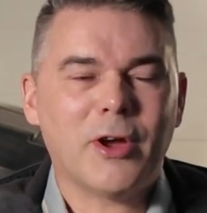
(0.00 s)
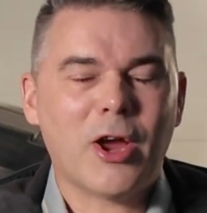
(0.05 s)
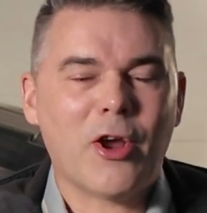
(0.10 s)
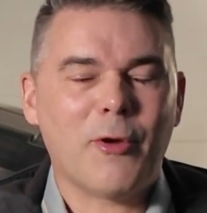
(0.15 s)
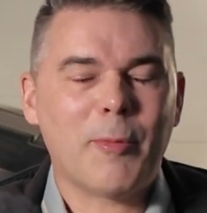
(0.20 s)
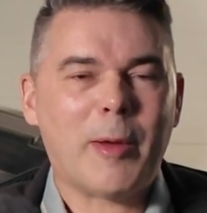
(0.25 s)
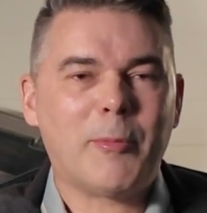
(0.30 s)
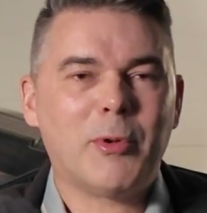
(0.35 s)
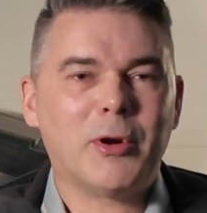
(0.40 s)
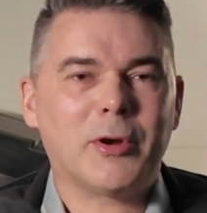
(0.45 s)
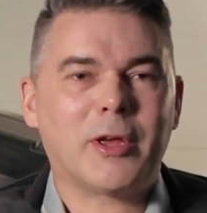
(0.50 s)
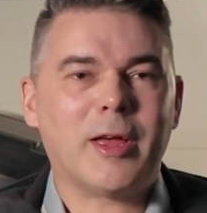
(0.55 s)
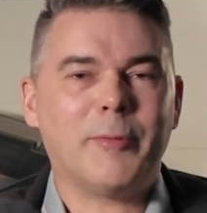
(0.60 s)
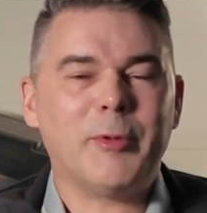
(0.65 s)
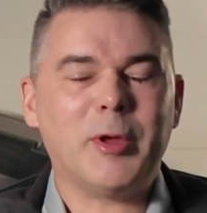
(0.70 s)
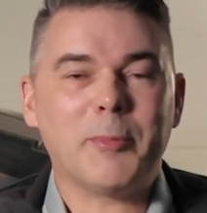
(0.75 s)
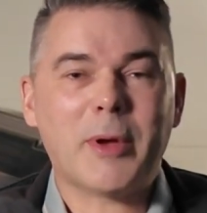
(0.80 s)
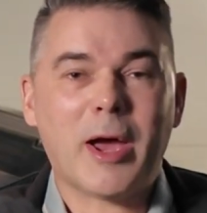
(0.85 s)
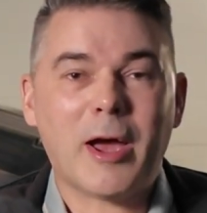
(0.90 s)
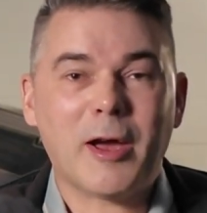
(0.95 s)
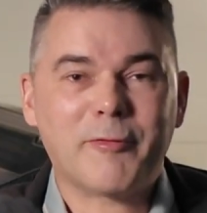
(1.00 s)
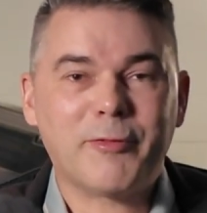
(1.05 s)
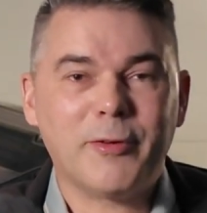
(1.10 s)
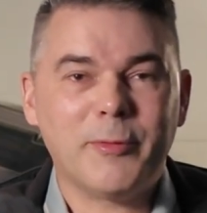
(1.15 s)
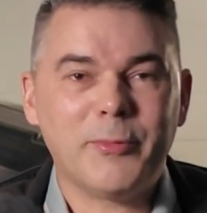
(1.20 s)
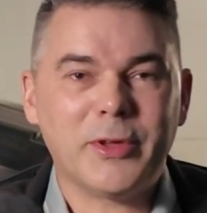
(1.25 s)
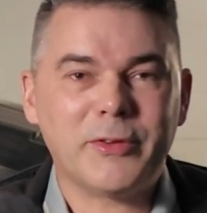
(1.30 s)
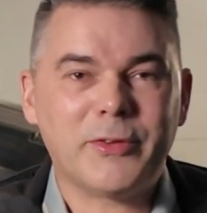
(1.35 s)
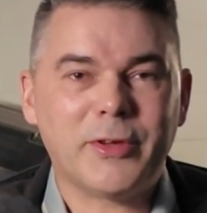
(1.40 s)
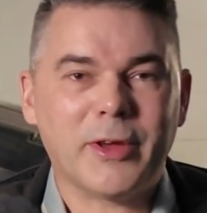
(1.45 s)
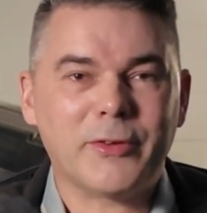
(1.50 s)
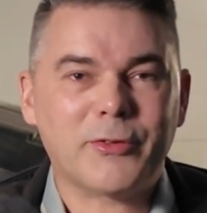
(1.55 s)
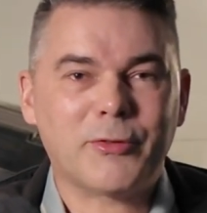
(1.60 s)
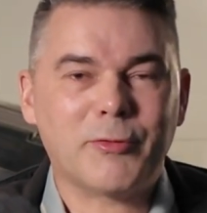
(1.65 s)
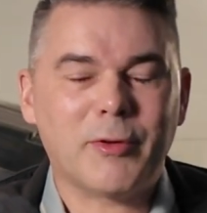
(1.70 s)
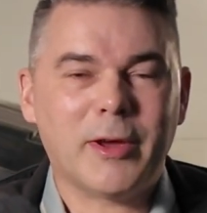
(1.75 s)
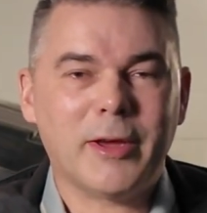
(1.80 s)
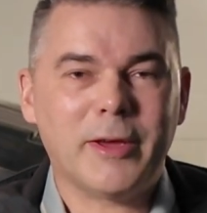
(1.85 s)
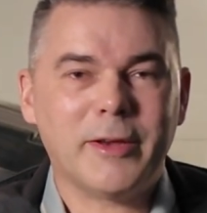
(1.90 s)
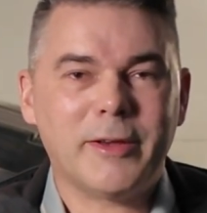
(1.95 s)
I remember coming back from the
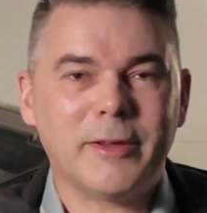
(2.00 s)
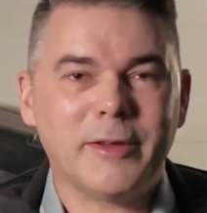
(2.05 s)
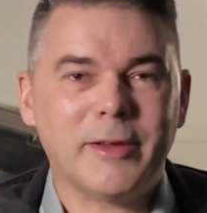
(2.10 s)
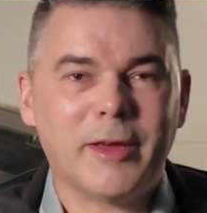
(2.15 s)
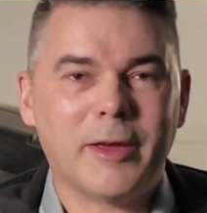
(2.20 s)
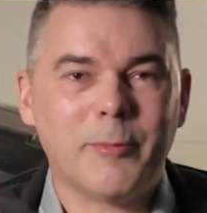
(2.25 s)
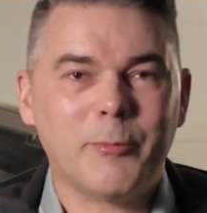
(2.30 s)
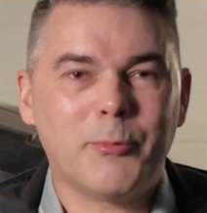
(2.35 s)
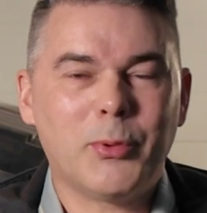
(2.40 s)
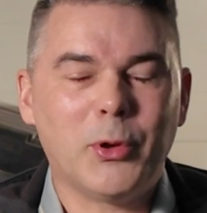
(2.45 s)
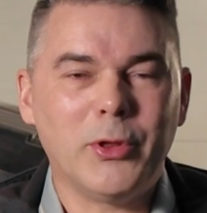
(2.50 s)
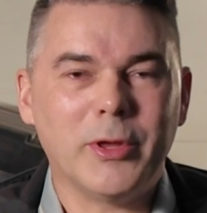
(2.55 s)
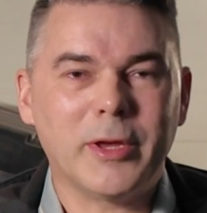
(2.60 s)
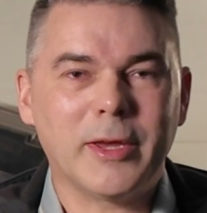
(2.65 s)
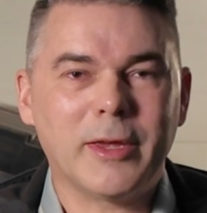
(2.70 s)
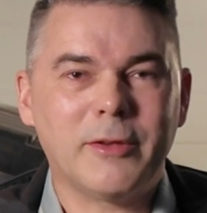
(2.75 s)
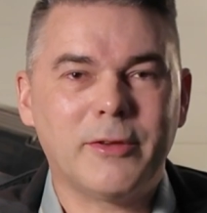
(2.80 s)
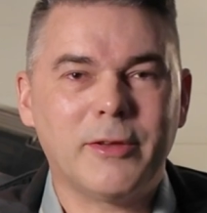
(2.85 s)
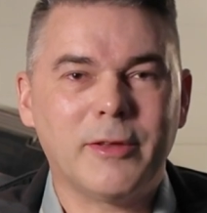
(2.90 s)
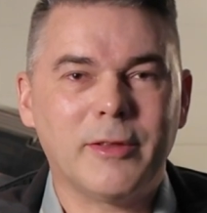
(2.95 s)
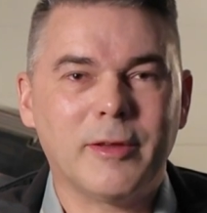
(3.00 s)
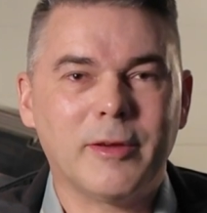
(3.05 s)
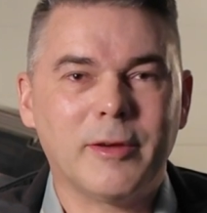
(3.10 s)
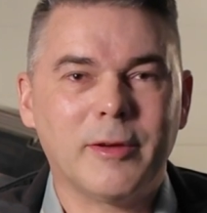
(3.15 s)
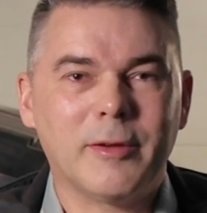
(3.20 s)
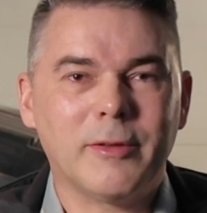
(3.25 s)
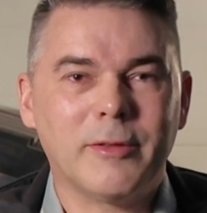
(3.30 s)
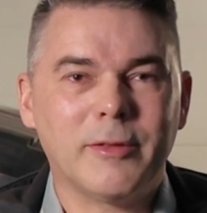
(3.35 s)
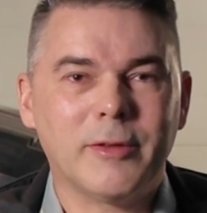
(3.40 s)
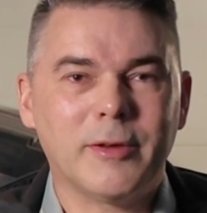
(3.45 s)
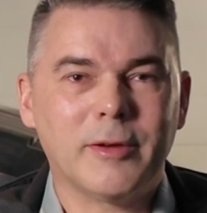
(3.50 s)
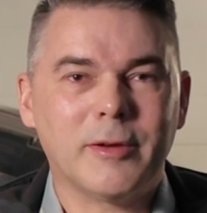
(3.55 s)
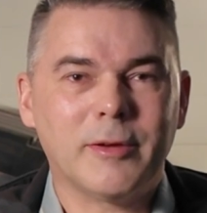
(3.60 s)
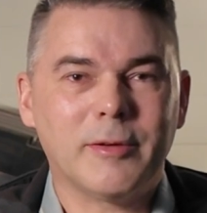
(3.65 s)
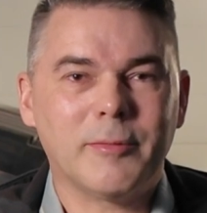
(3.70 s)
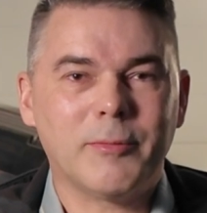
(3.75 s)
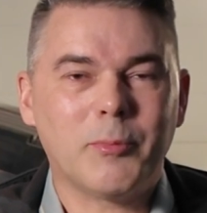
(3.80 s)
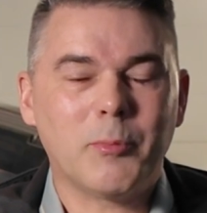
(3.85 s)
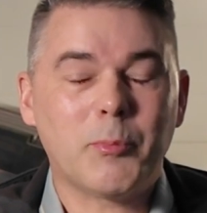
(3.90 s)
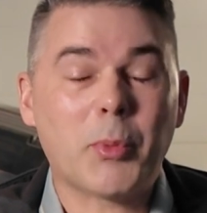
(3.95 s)
test ride and pulling into
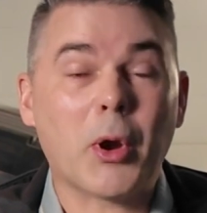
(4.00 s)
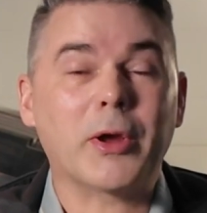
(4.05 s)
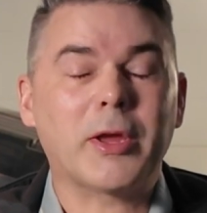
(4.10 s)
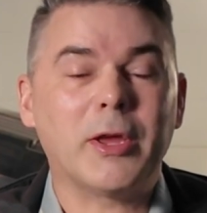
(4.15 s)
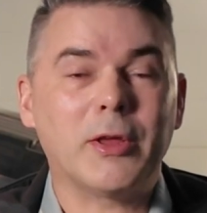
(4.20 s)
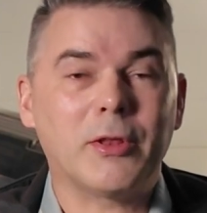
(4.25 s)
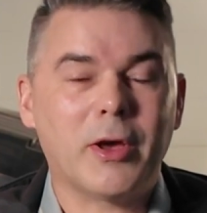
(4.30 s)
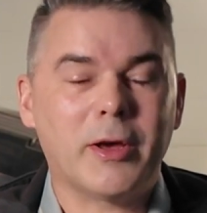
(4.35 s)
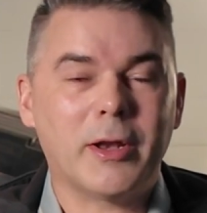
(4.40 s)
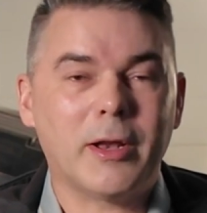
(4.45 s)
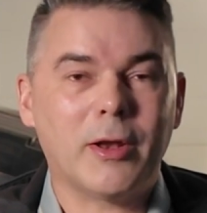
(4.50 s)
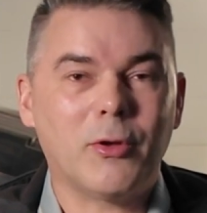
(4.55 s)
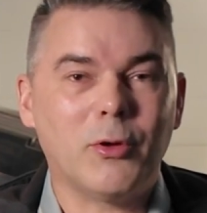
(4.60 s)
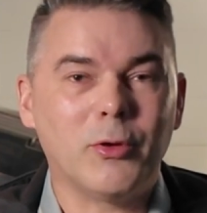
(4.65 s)
the parking lot at